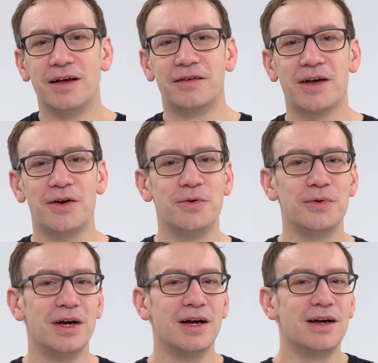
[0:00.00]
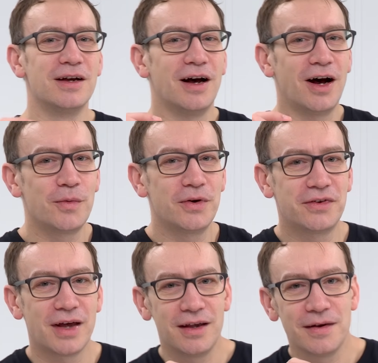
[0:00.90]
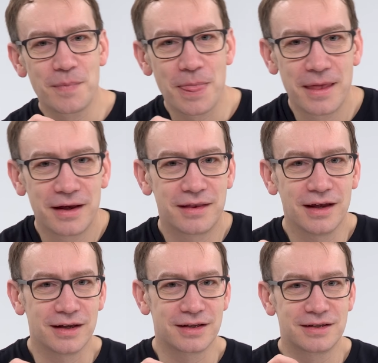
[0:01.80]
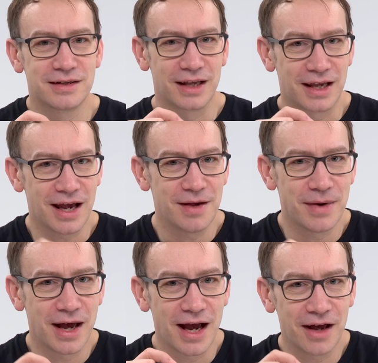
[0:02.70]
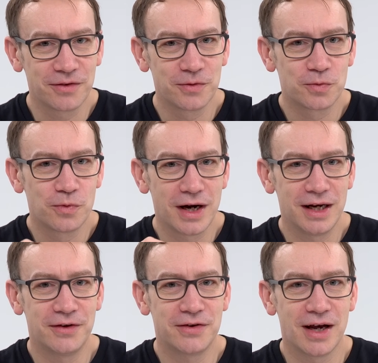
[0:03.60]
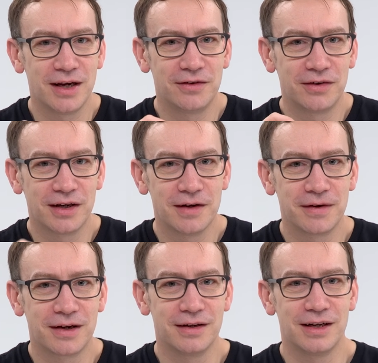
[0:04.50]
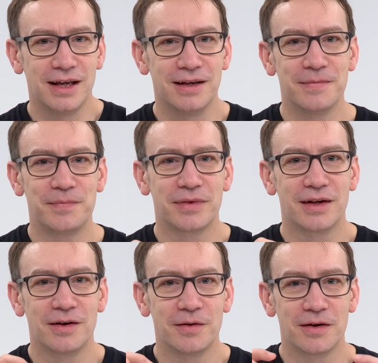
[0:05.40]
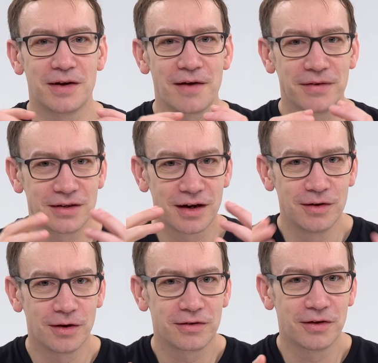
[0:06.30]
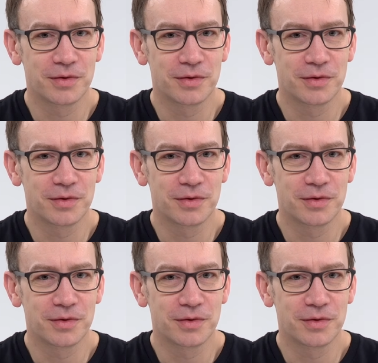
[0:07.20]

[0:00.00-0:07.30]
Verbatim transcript: So I would say that the game hasn't really changed significantly. Having done lots and